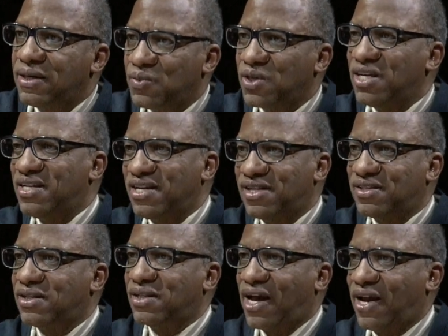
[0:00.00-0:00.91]
really
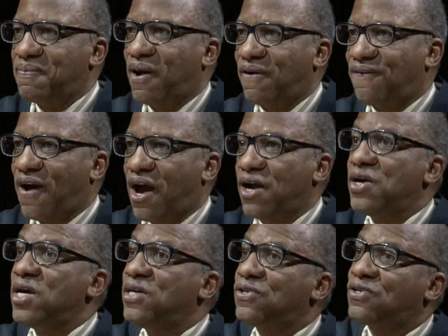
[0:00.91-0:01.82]
doesn't light my fire.
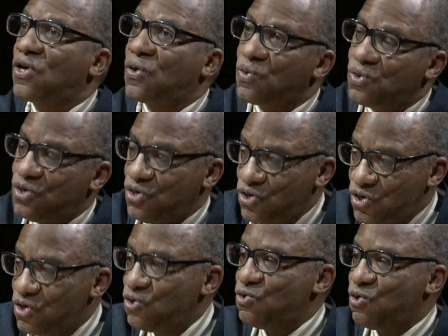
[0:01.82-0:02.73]
Mm-hmm. And so
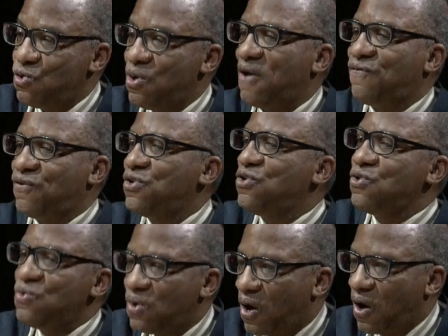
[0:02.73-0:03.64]
you, whoever
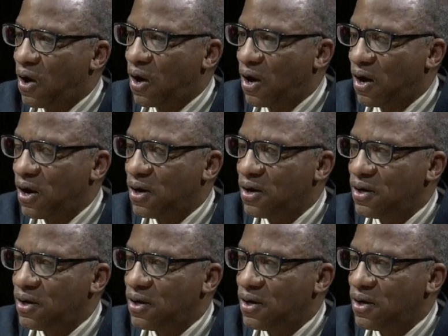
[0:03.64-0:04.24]
you are,